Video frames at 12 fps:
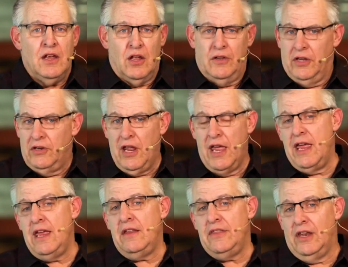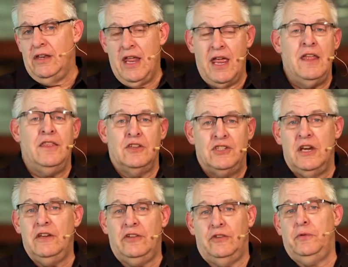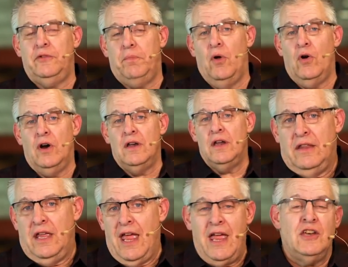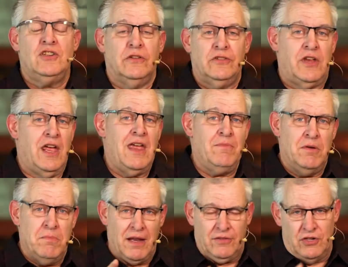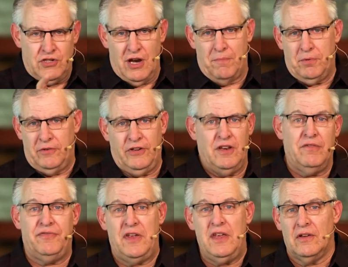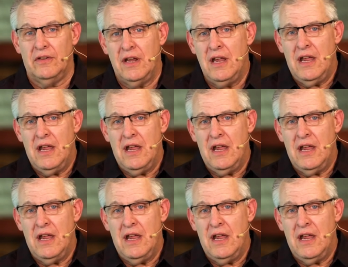On the day that Jesus was born, the angels came and met the shepherds in the field,